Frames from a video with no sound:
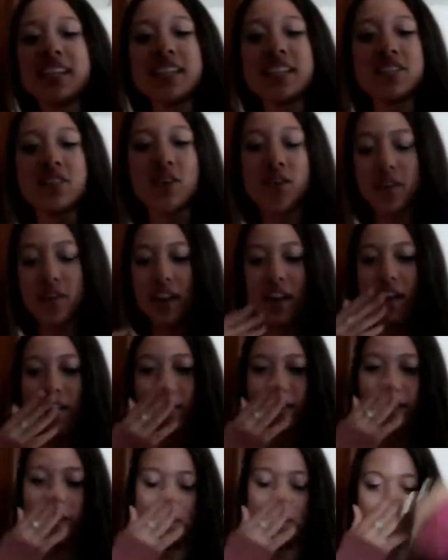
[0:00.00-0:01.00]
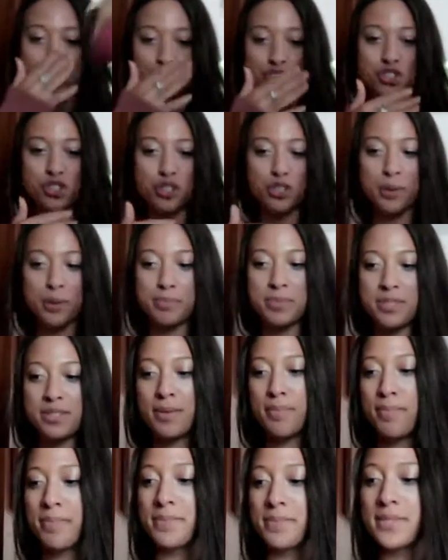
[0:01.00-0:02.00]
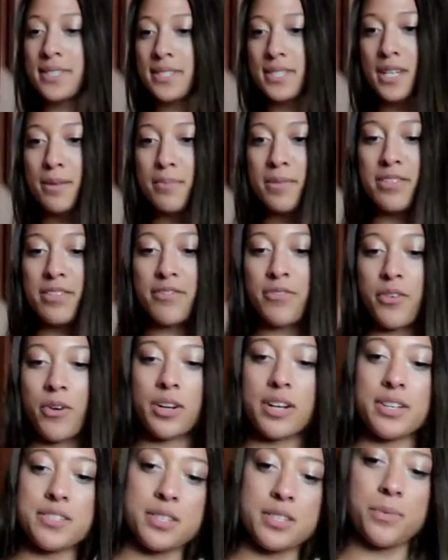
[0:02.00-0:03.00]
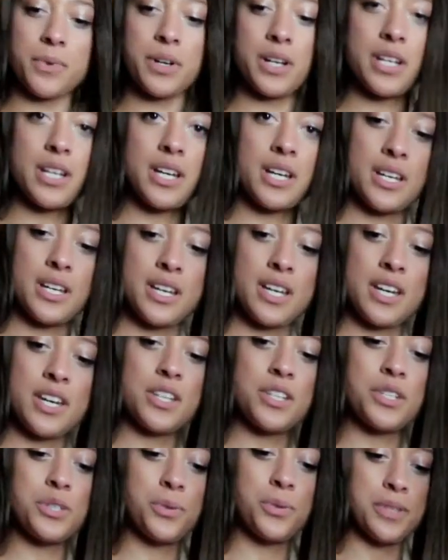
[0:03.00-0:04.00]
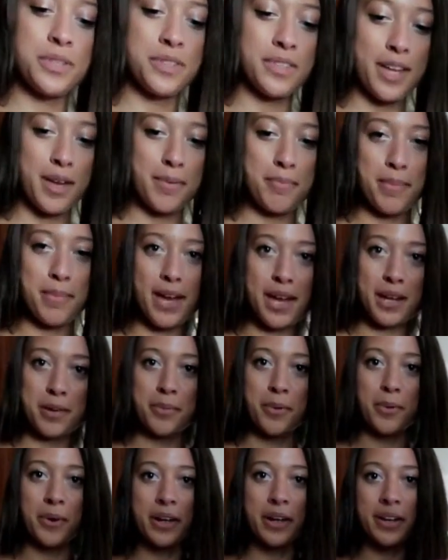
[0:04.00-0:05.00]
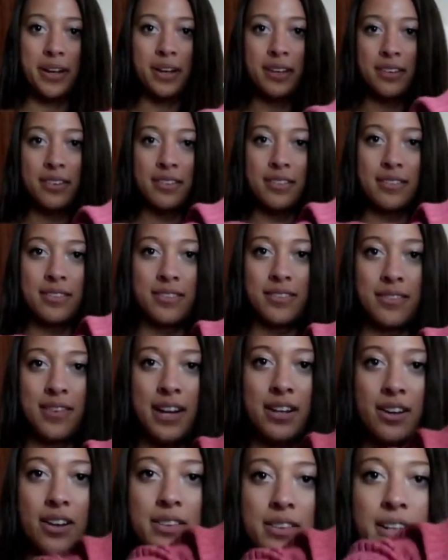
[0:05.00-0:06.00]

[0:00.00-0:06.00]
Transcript: So Karryann just shook up some cinnamon for us, and we're gonna twist that bad boy right on